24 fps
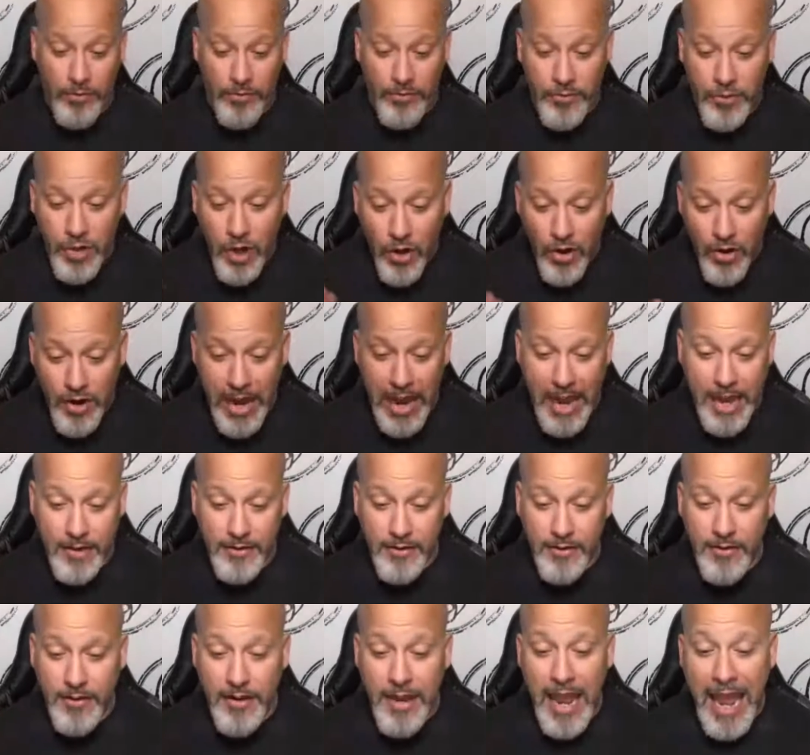turnout
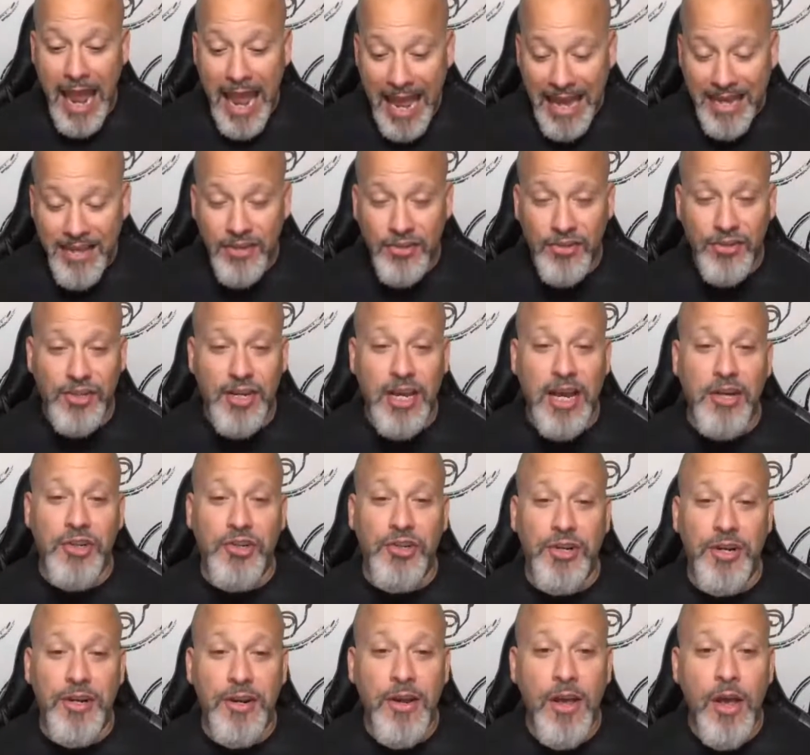and
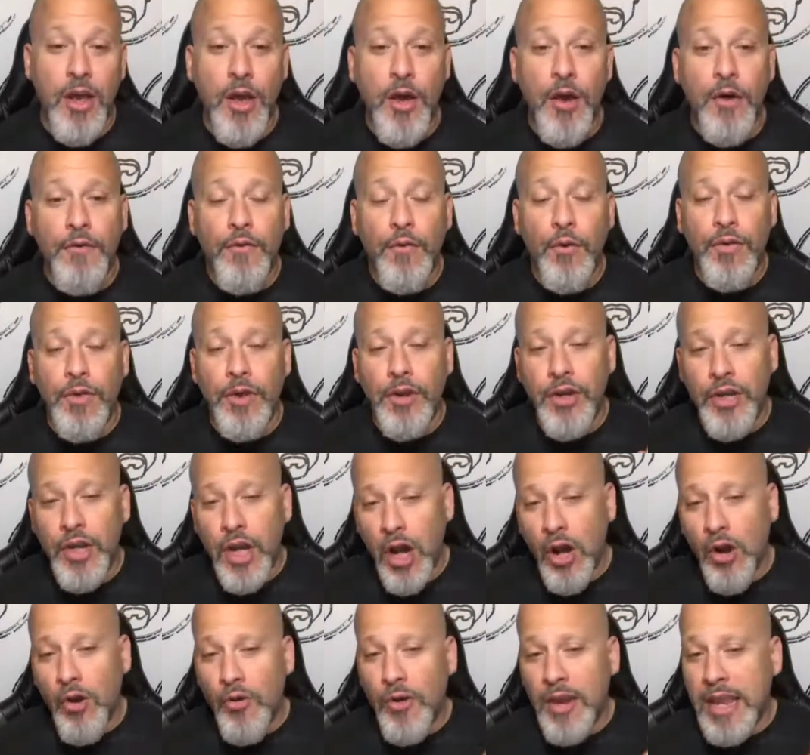discussion for the
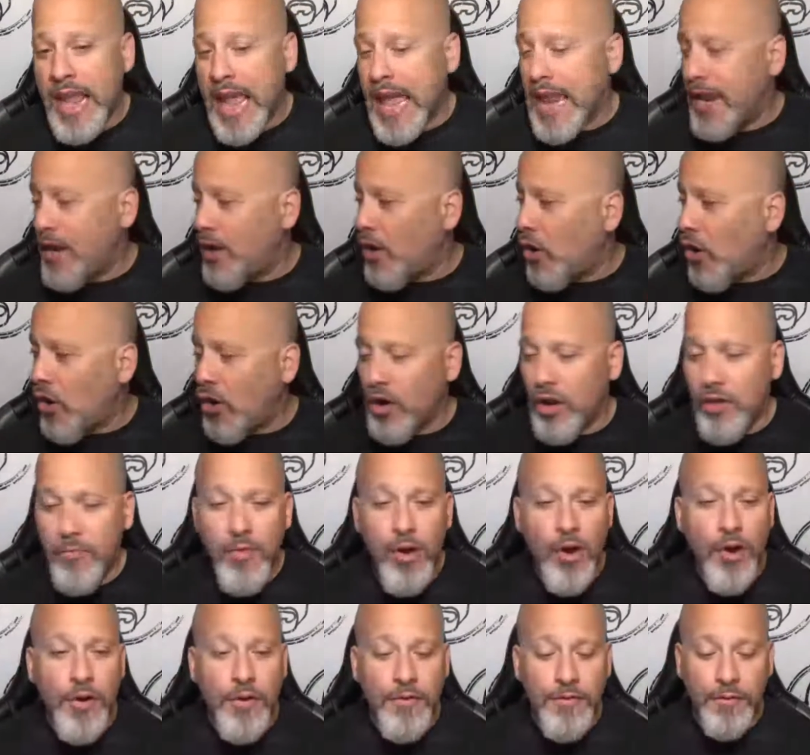Go Get It
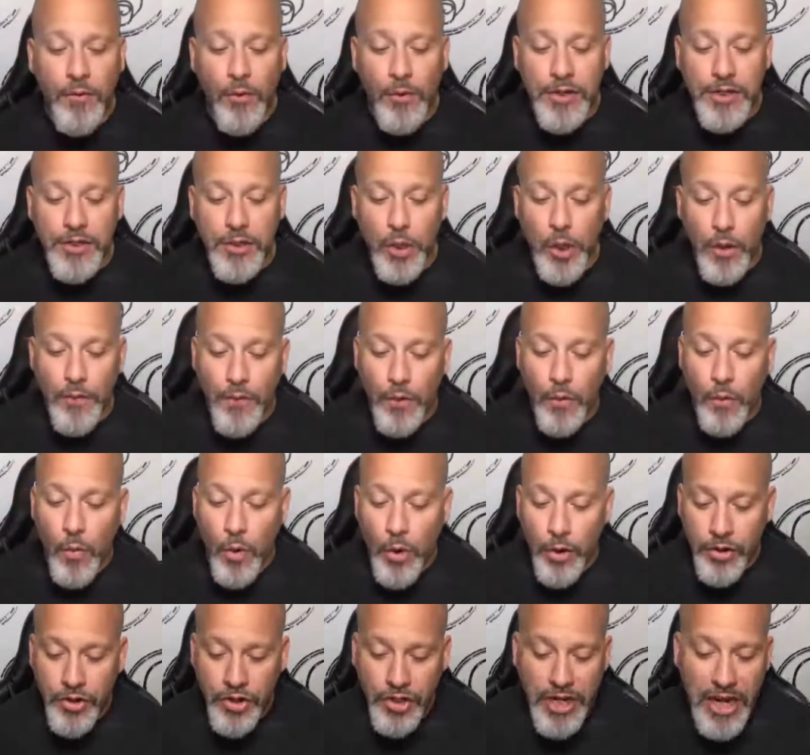Automotive Voiceover
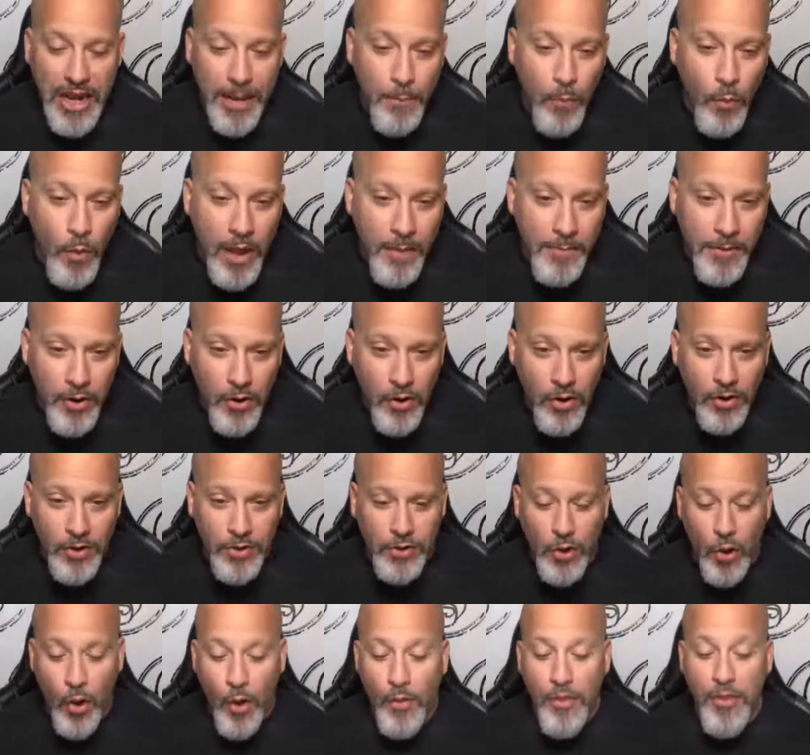Workshop webinars
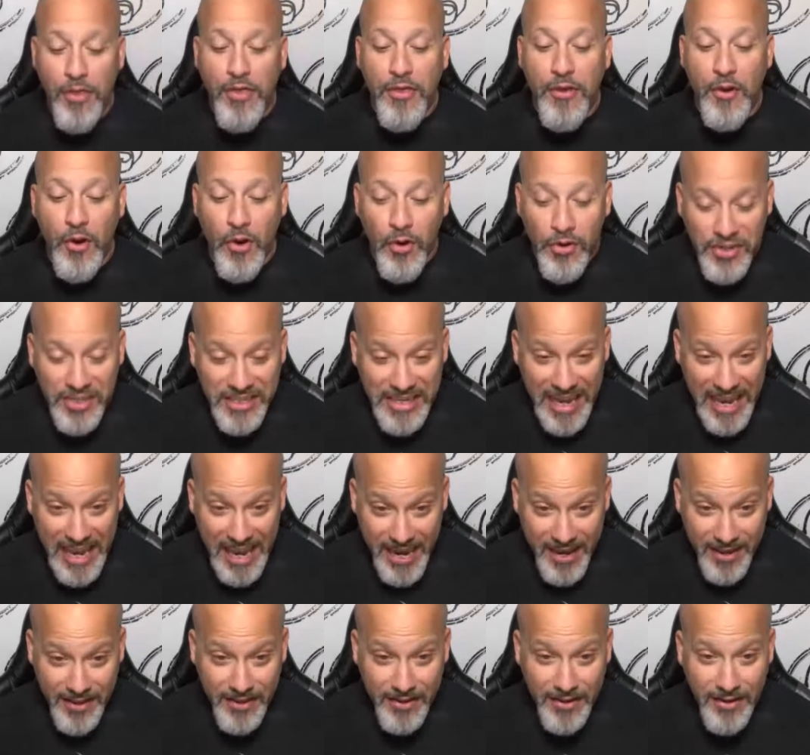on
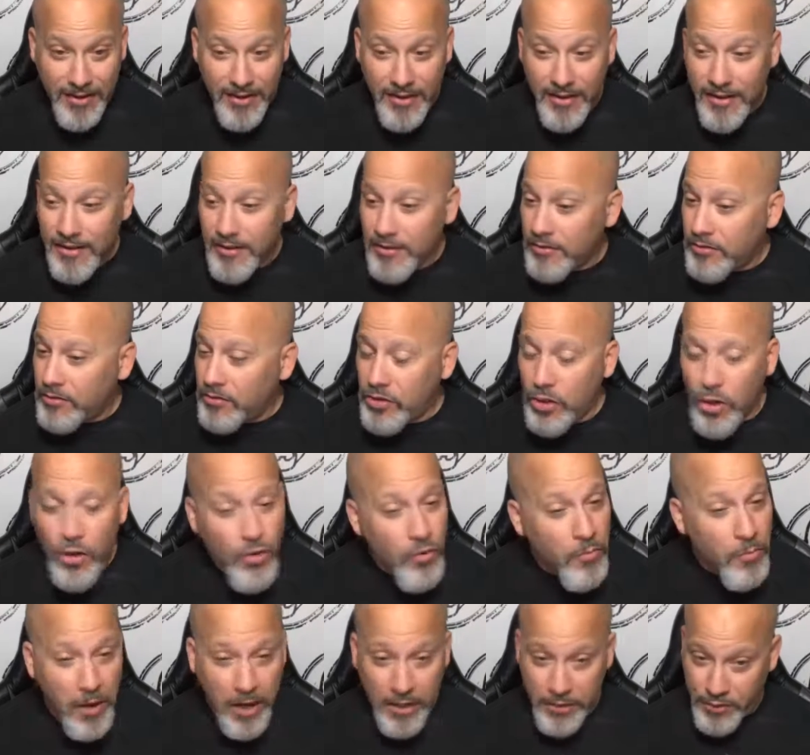Thursday. Too
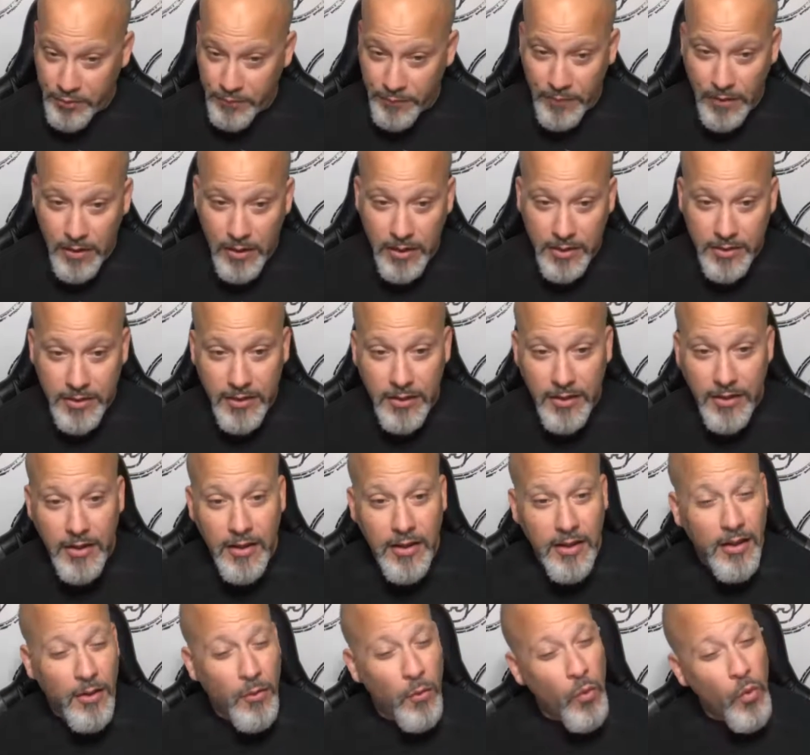much fun.
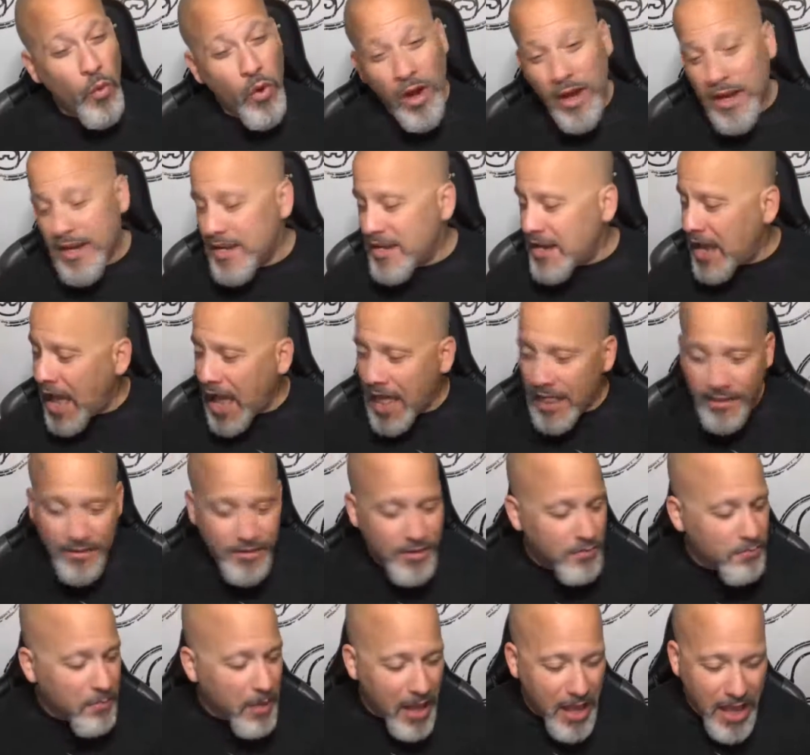One
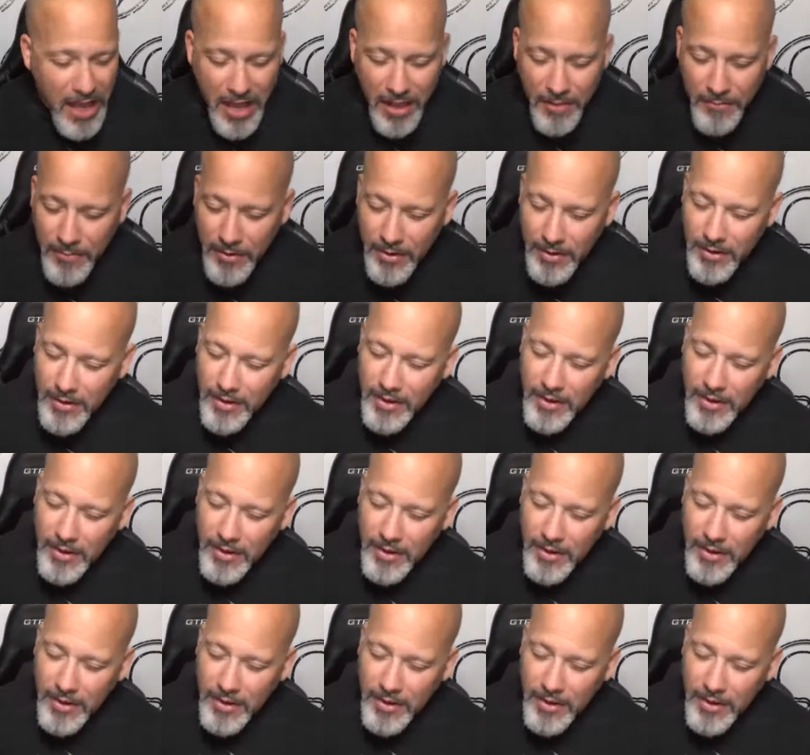knowledge bomb